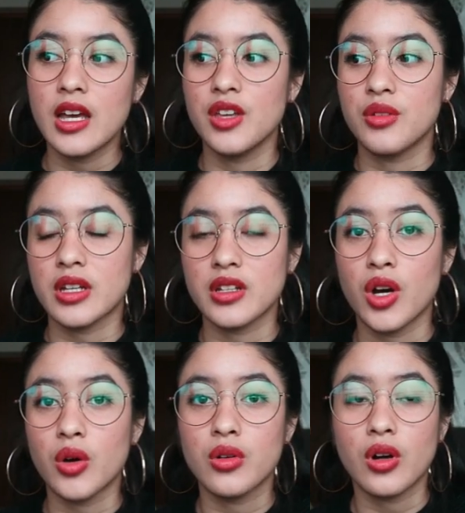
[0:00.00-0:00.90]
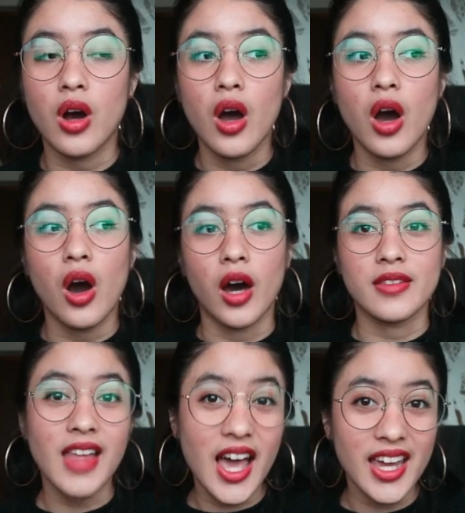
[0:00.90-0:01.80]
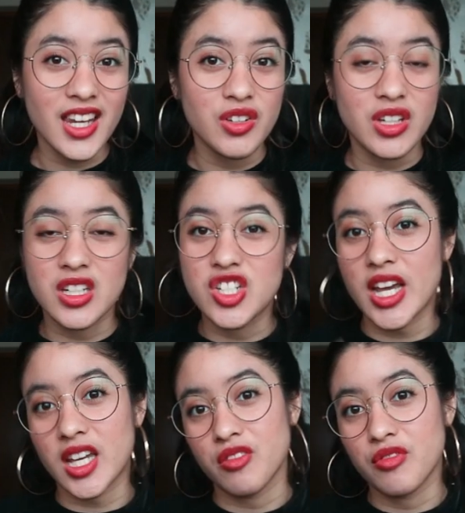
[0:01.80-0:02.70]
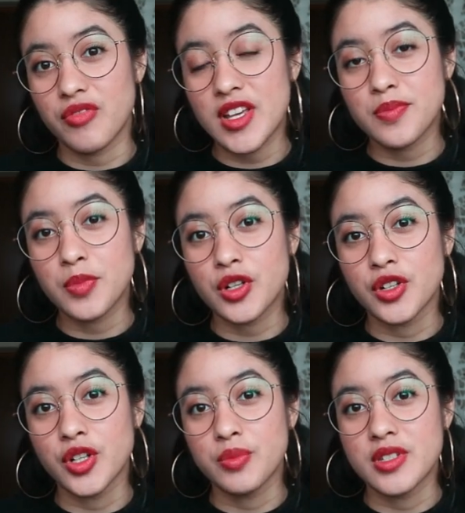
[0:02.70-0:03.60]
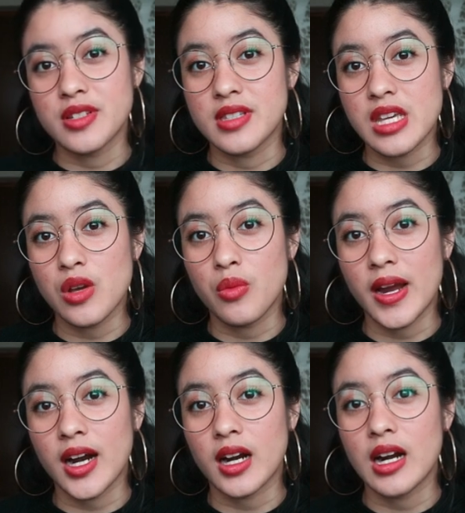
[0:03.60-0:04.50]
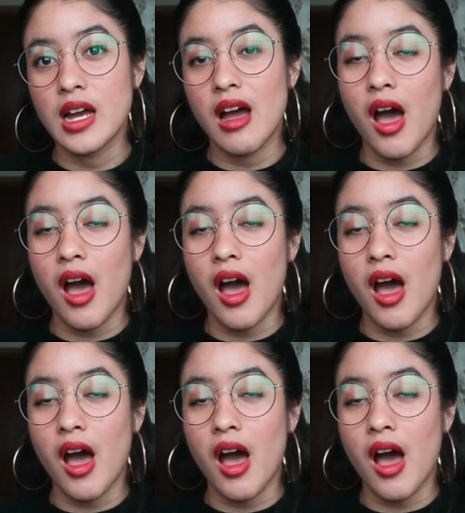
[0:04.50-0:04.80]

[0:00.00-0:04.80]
You can go online, you can check in Facebook groups to see where